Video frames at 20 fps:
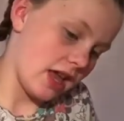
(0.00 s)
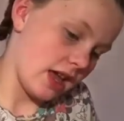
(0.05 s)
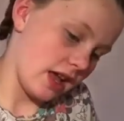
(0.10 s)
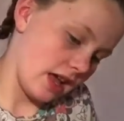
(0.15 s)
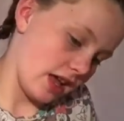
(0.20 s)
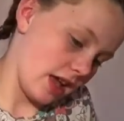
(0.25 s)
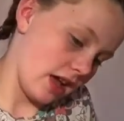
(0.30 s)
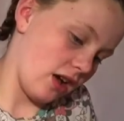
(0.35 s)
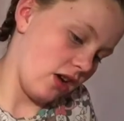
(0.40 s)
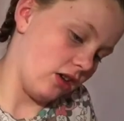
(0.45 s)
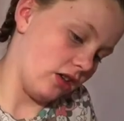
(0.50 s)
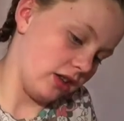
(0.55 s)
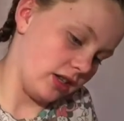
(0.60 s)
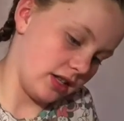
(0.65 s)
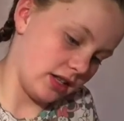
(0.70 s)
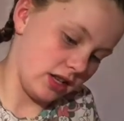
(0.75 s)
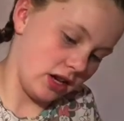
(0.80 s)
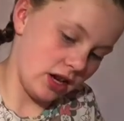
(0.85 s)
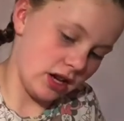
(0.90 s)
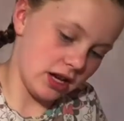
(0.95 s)
and get all the
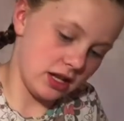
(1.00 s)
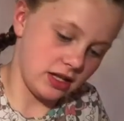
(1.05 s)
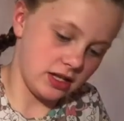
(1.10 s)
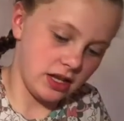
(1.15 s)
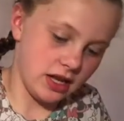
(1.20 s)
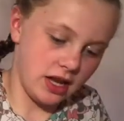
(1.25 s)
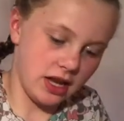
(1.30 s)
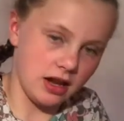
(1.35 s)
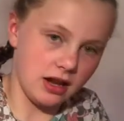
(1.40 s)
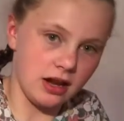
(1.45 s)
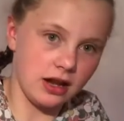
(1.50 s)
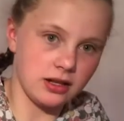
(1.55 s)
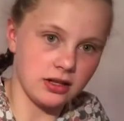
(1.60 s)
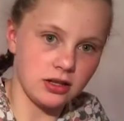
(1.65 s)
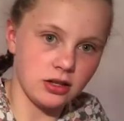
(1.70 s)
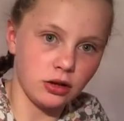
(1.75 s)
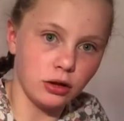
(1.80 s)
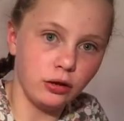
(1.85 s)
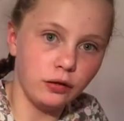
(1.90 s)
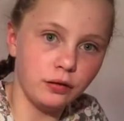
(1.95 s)
sides in and
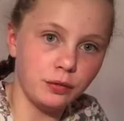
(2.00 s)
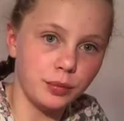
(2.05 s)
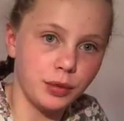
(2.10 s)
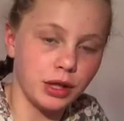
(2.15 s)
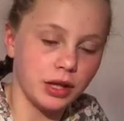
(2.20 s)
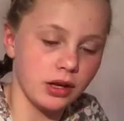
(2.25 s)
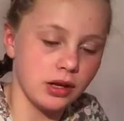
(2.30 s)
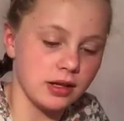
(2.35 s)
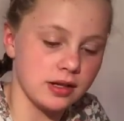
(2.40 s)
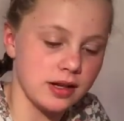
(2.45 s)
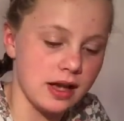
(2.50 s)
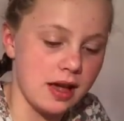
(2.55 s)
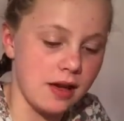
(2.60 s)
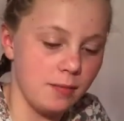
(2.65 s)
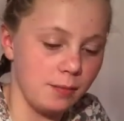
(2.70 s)
stuff, because